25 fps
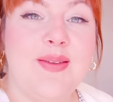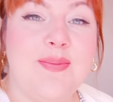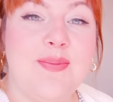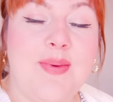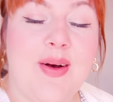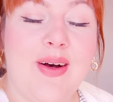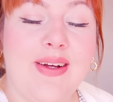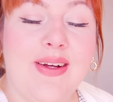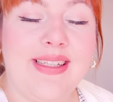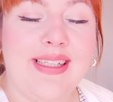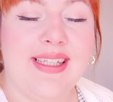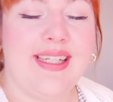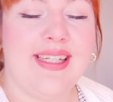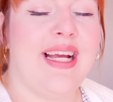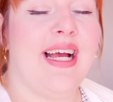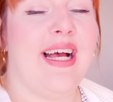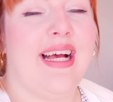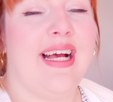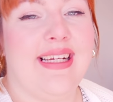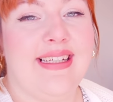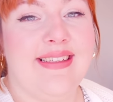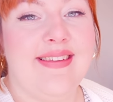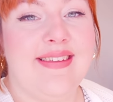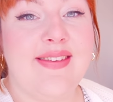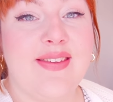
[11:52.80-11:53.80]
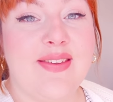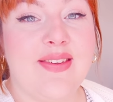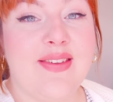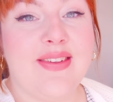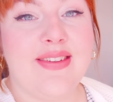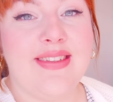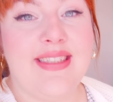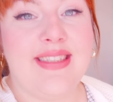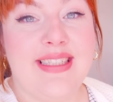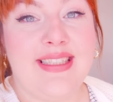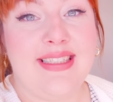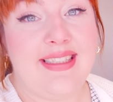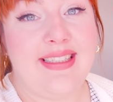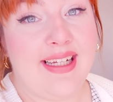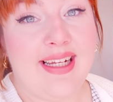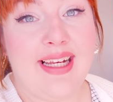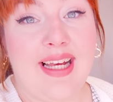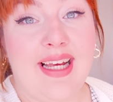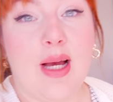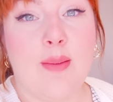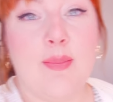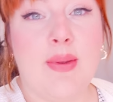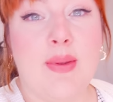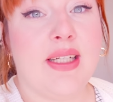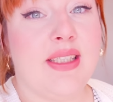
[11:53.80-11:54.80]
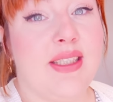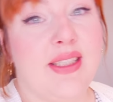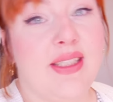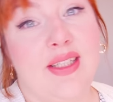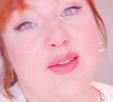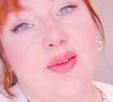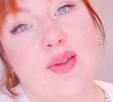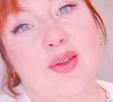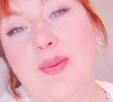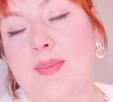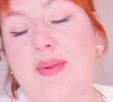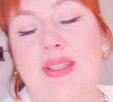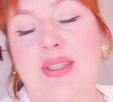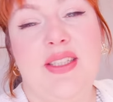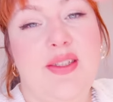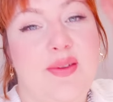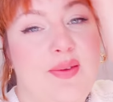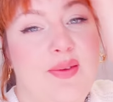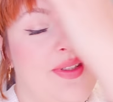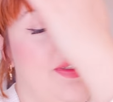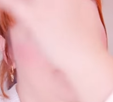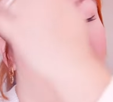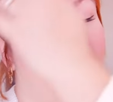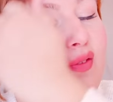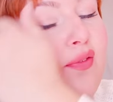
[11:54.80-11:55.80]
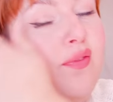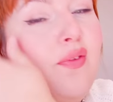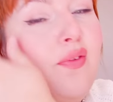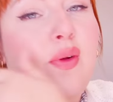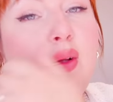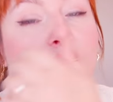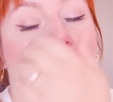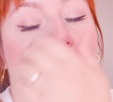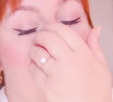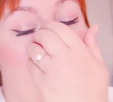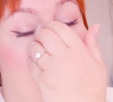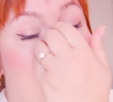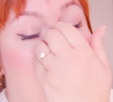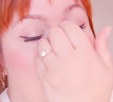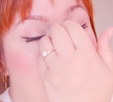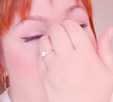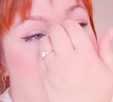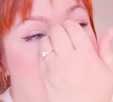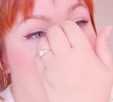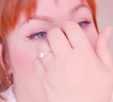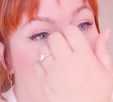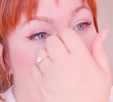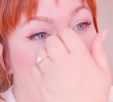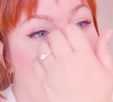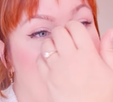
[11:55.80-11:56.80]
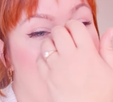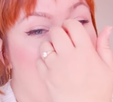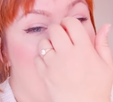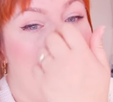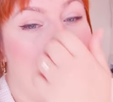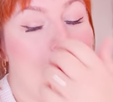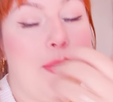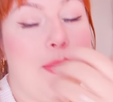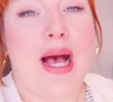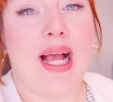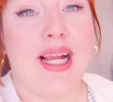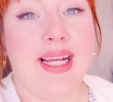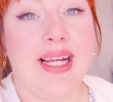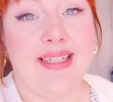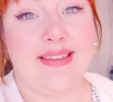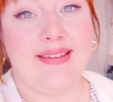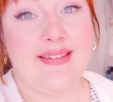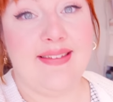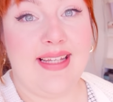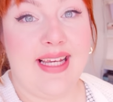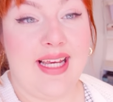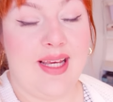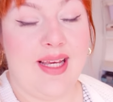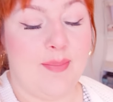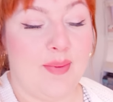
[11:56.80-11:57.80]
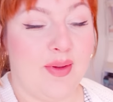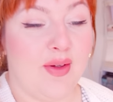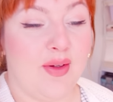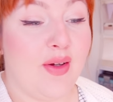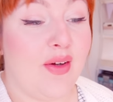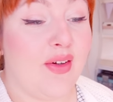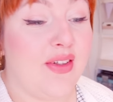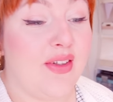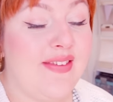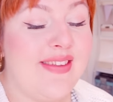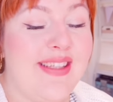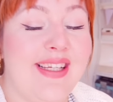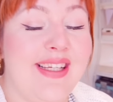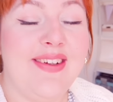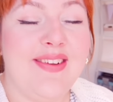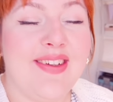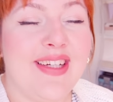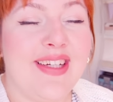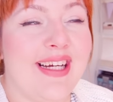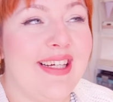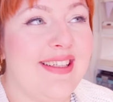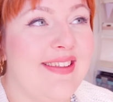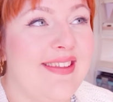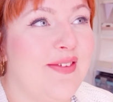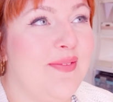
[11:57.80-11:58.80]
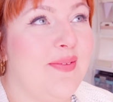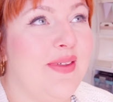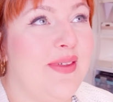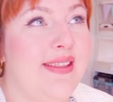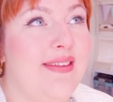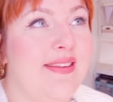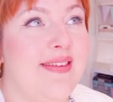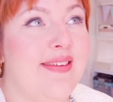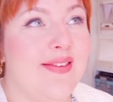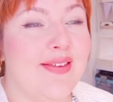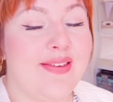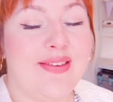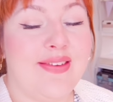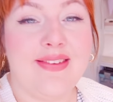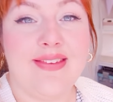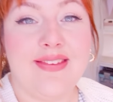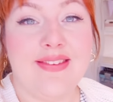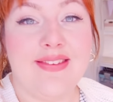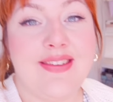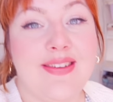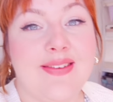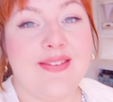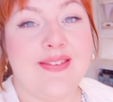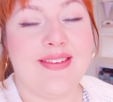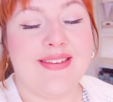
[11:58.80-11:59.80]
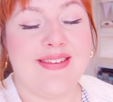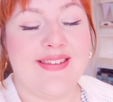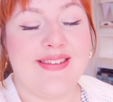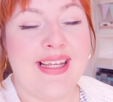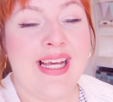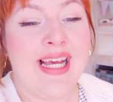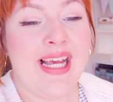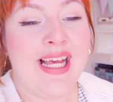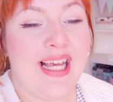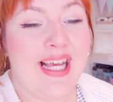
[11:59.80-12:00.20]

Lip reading: morning guys. So today I'm actually going to be doing a full order packing day because you guys have been so good to us.